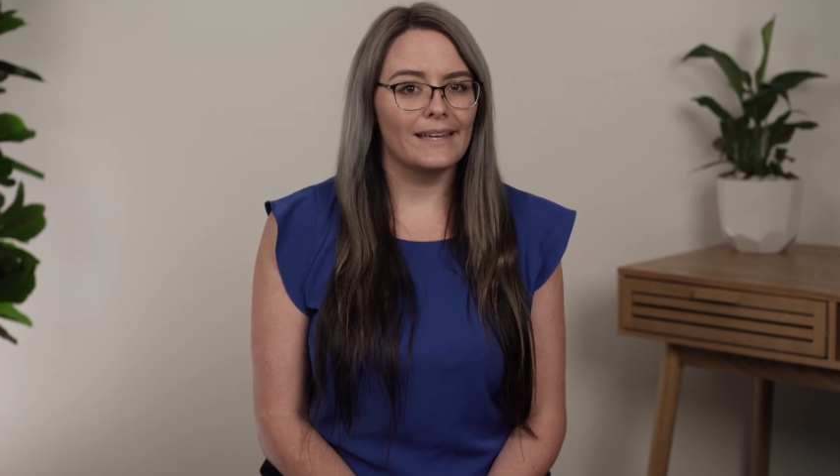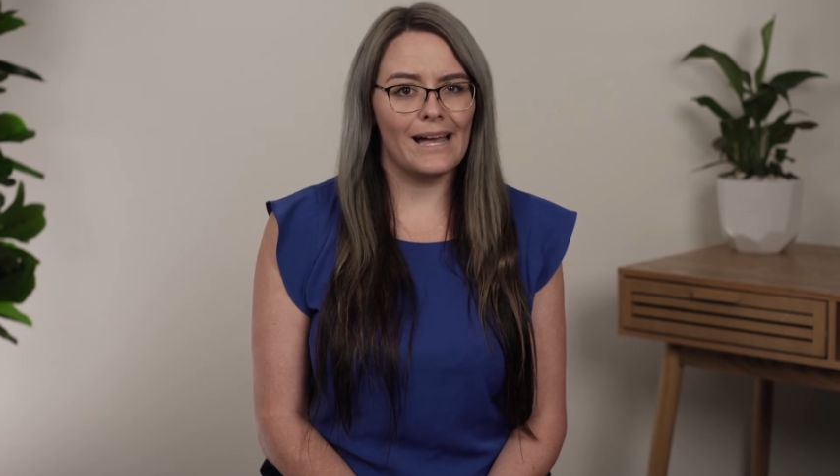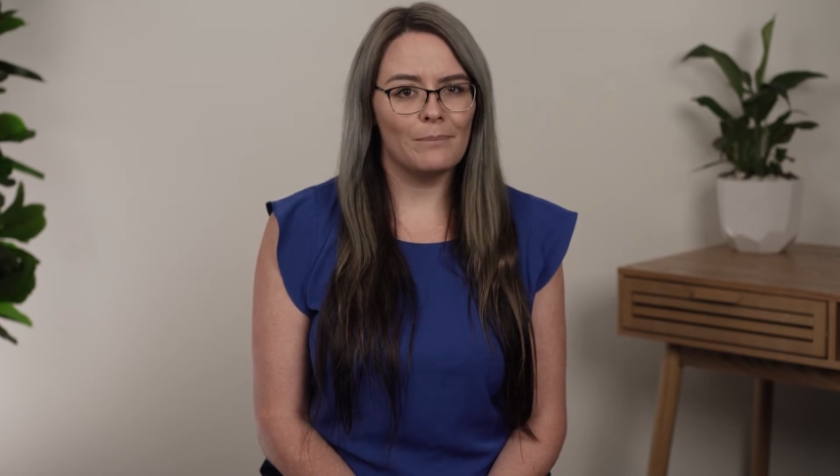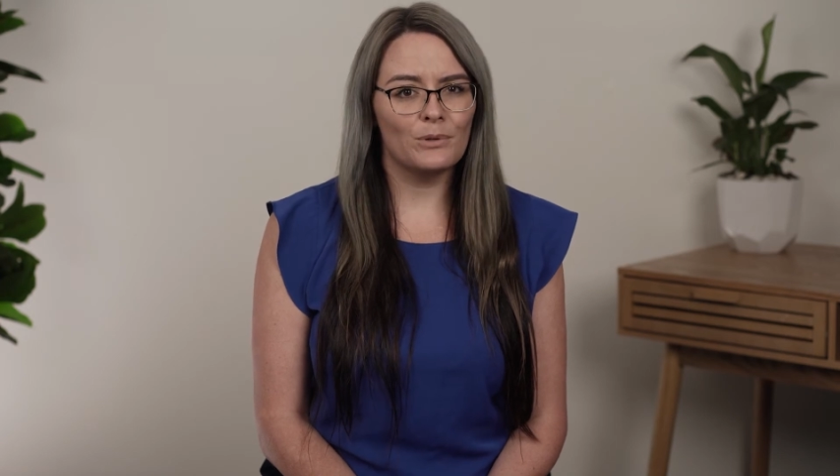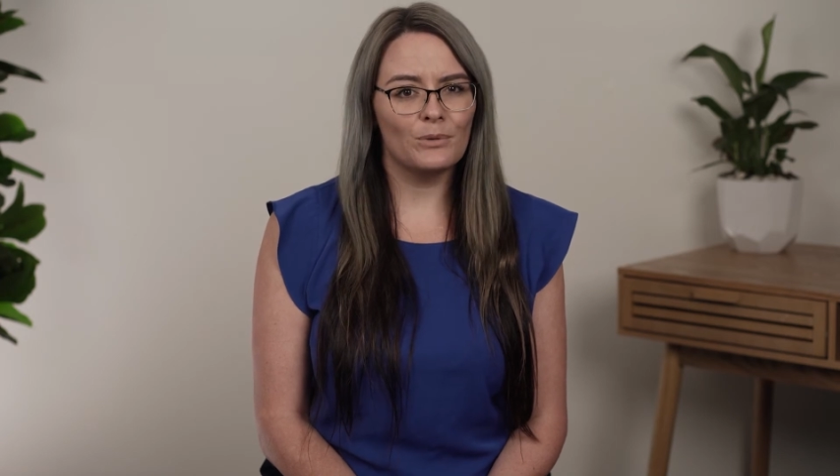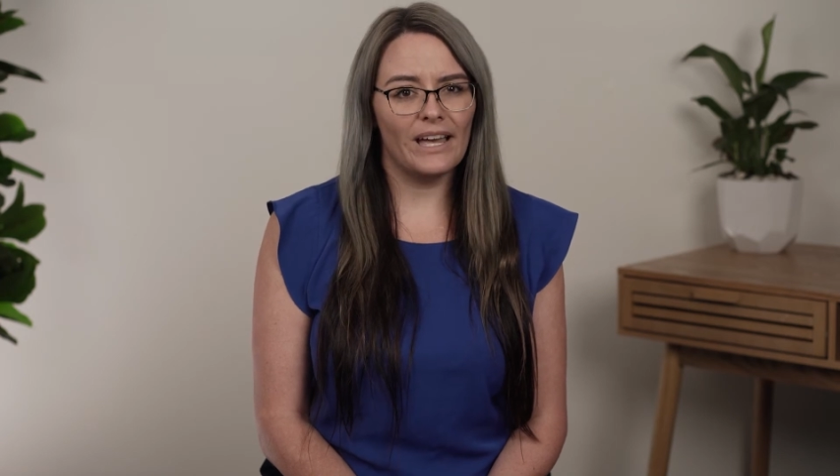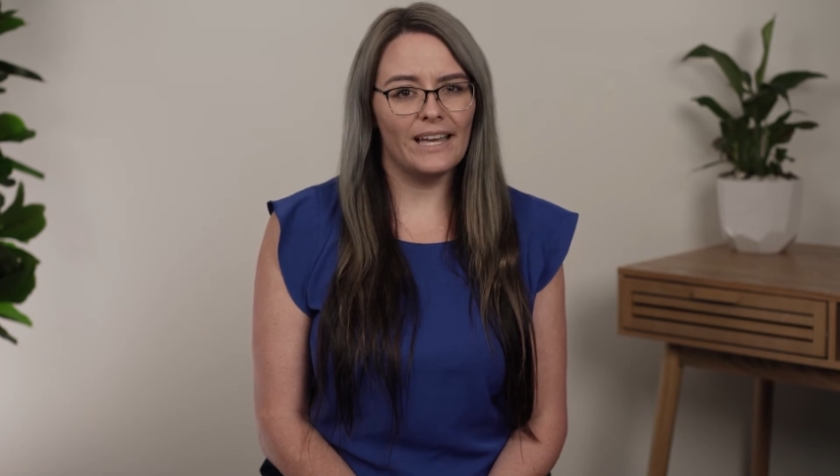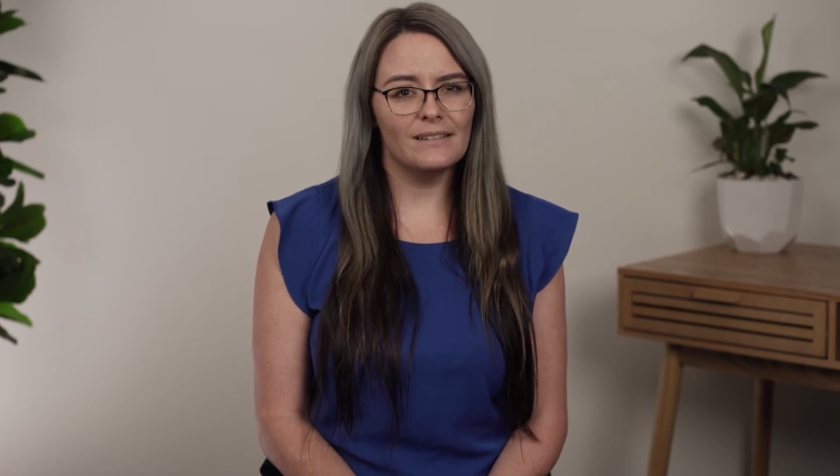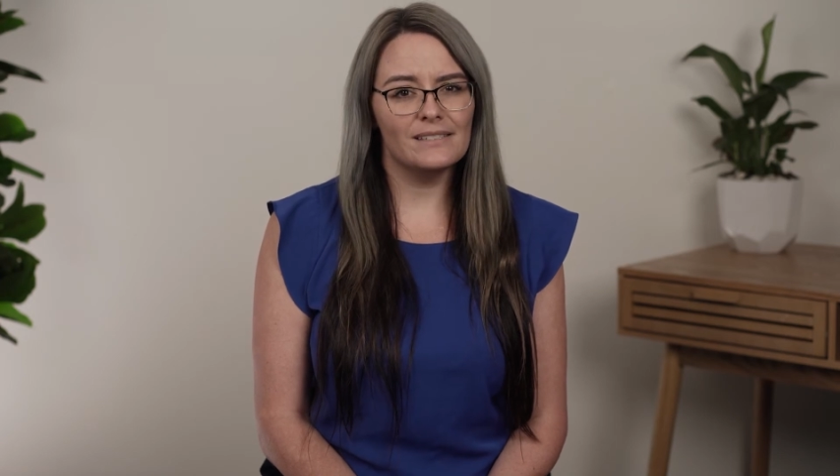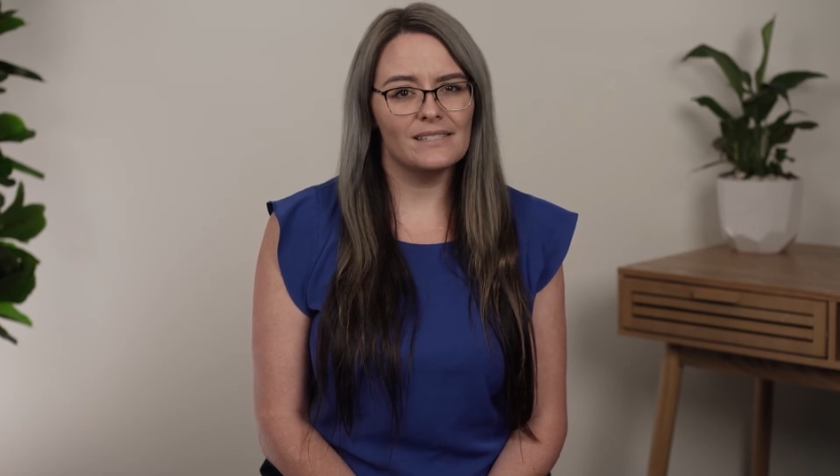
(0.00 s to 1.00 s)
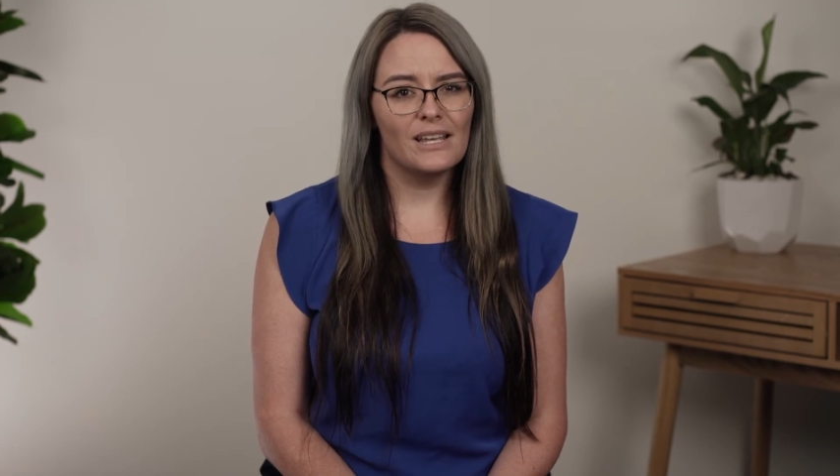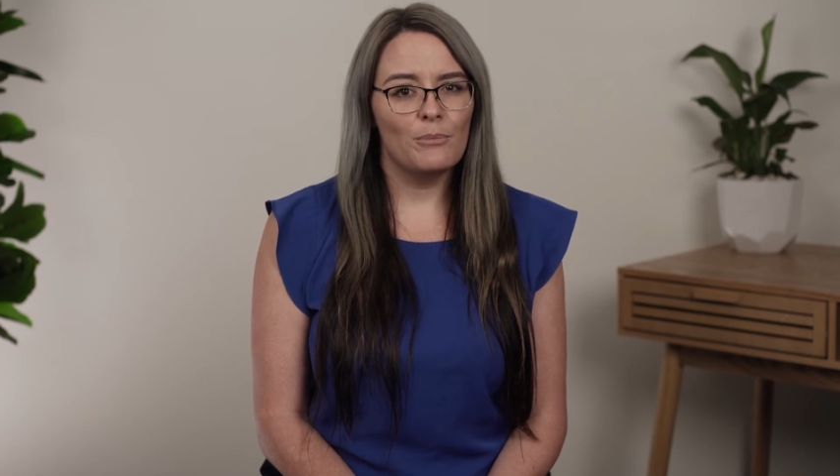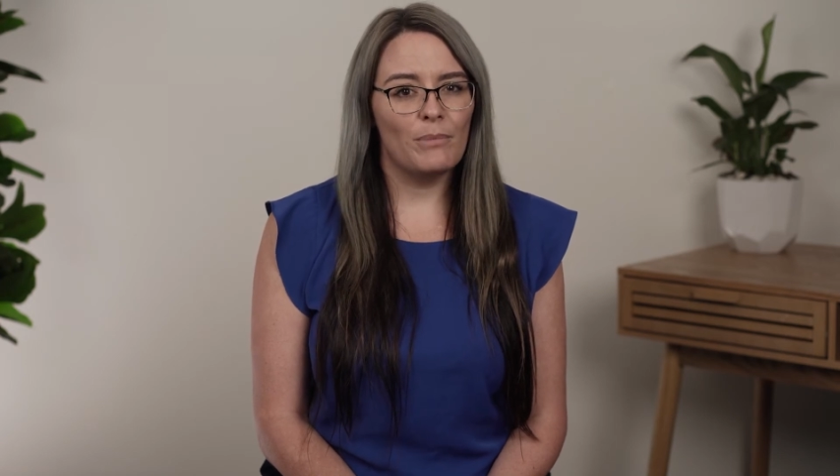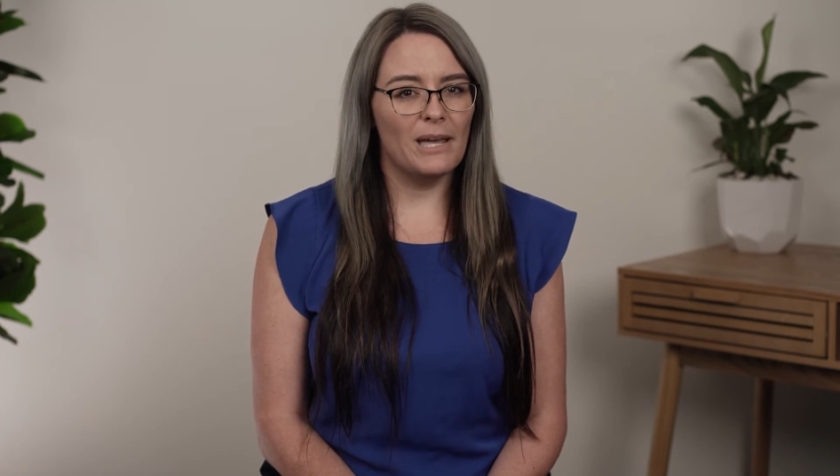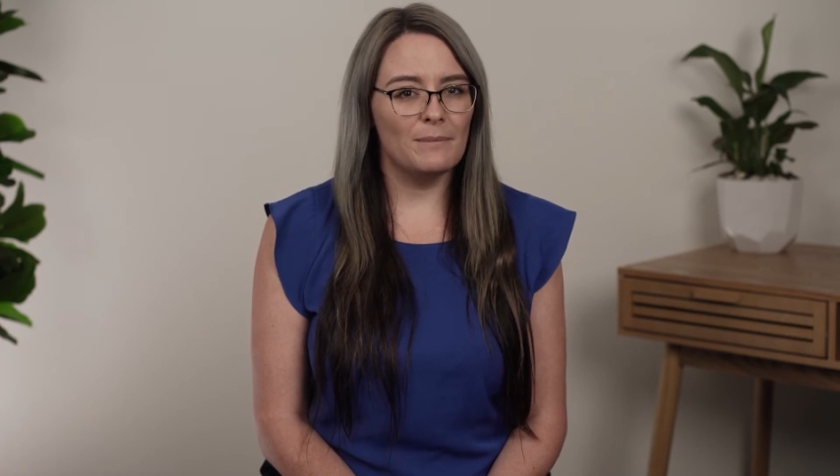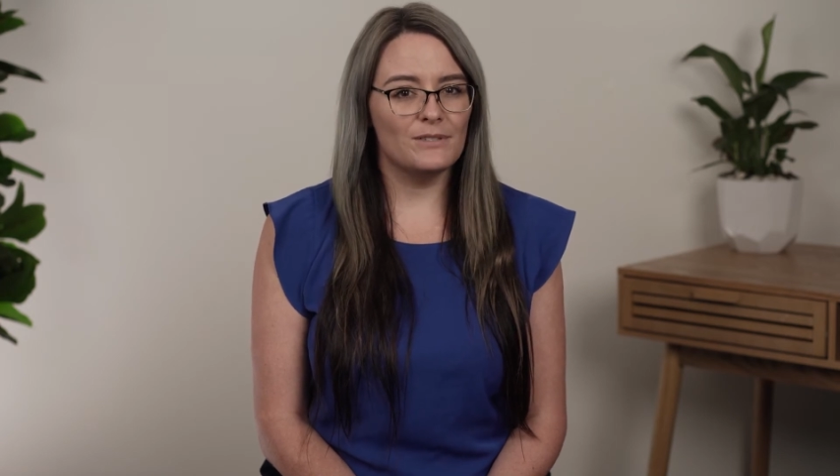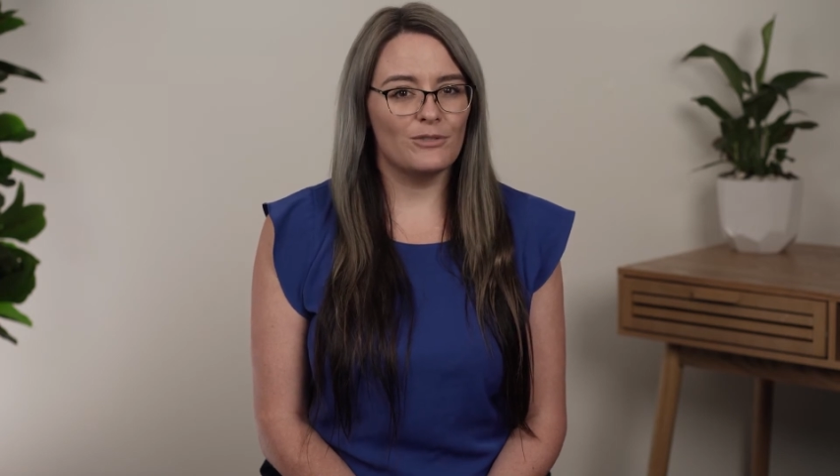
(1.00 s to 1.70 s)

capital gains, payments